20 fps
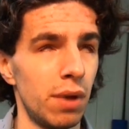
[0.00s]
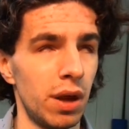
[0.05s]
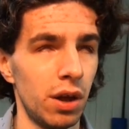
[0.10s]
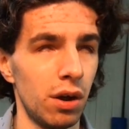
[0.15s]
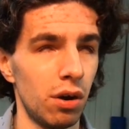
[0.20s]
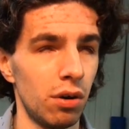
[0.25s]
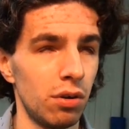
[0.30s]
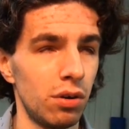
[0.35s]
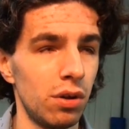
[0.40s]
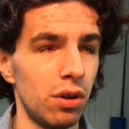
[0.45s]

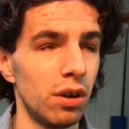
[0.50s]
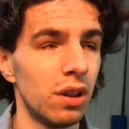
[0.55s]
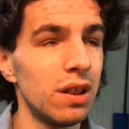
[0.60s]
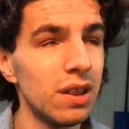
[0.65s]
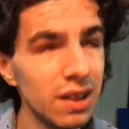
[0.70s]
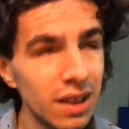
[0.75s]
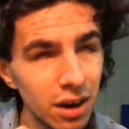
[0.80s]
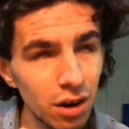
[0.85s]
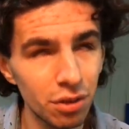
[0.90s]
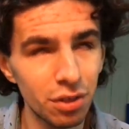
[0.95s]
Bingo.
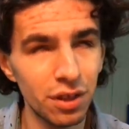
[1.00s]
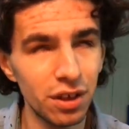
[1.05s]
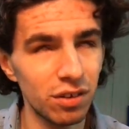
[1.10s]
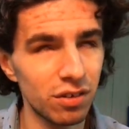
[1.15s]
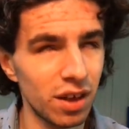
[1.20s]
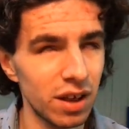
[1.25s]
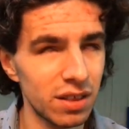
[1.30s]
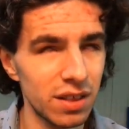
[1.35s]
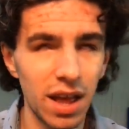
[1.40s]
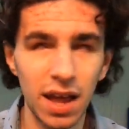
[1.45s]
Little
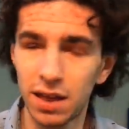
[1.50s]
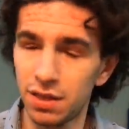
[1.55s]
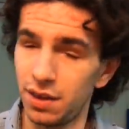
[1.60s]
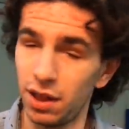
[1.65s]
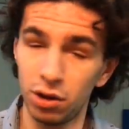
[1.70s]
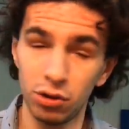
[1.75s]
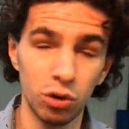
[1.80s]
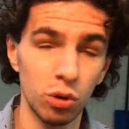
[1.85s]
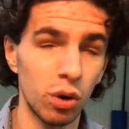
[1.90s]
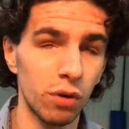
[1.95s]
things like
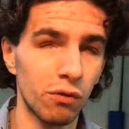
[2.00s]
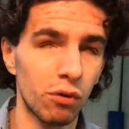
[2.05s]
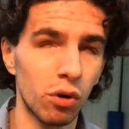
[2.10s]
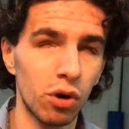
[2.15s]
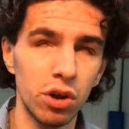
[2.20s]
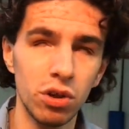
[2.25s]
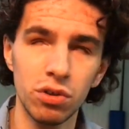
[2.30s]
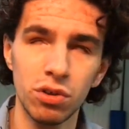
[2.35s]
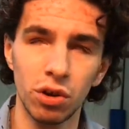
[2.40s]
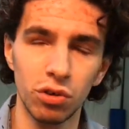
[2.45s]
that, they'll do it
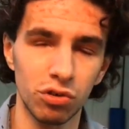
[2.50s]
for you.